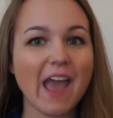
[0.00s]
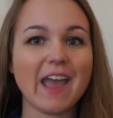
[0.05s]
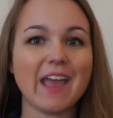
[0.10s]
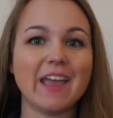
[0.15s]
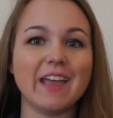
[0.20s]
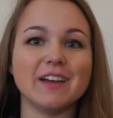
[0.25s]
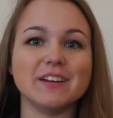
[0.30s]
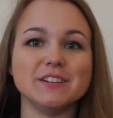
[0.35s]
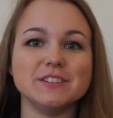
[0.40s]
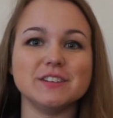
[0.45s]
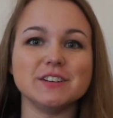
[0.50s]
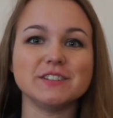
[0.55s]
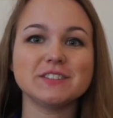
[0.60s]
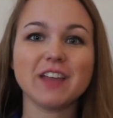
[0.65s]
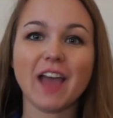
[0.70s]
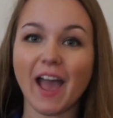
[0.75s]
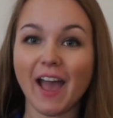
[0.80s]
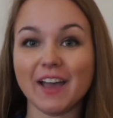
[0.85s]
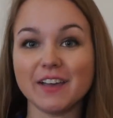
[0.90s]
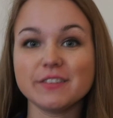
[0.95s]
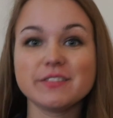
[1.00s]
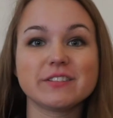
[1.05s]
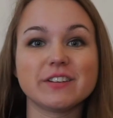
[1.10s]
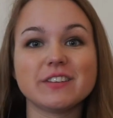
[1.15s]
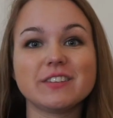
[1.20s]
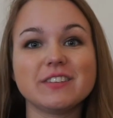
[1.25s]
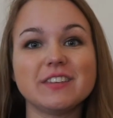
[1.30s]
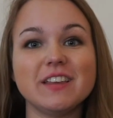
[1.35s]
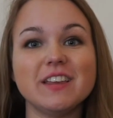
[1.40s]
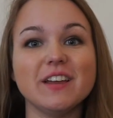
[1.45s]
and test to
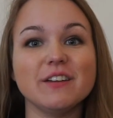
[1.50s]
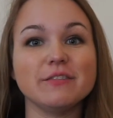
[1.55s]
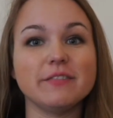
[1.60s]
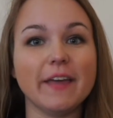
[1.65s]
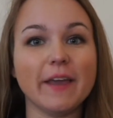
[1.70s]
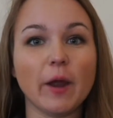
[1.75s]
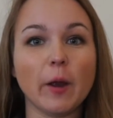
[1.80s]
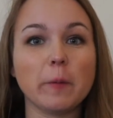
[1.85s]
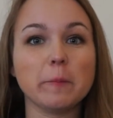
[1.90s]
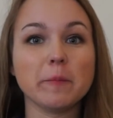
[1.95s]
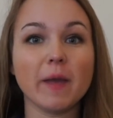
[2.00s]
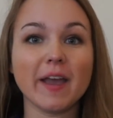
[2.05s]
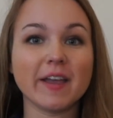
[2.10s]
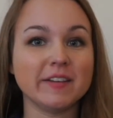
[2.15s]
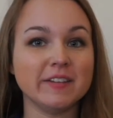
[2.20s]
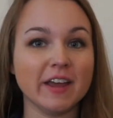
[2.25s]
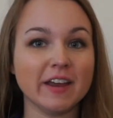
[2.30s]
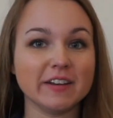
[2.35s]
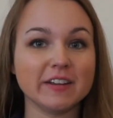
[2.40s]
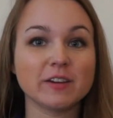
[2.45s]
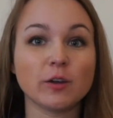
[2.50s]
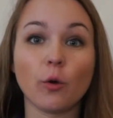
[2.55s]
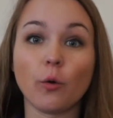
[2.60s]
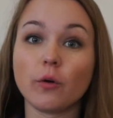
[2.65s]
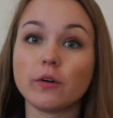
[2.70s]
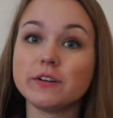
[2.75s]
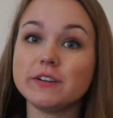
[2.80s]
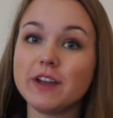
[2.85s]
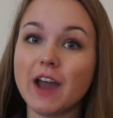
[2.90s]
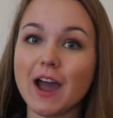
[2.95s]
see if they are magnetic
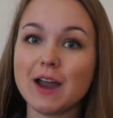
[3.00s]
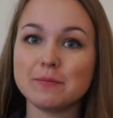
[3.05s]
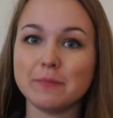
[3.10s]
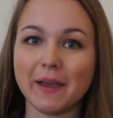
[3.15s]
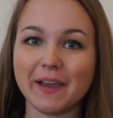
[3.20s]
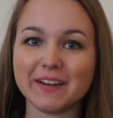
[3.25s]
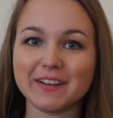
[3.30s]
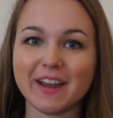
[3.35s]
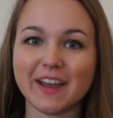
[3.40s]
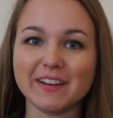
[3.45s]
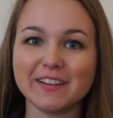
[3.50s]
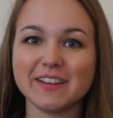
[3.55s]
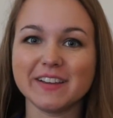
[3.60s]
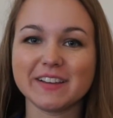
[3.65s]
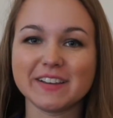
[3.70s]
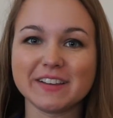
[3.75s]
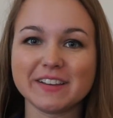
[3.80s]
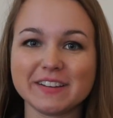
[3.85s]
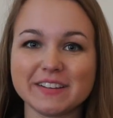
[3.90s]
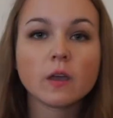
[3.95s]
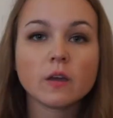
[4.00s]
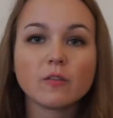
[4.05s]
or non-magnetic.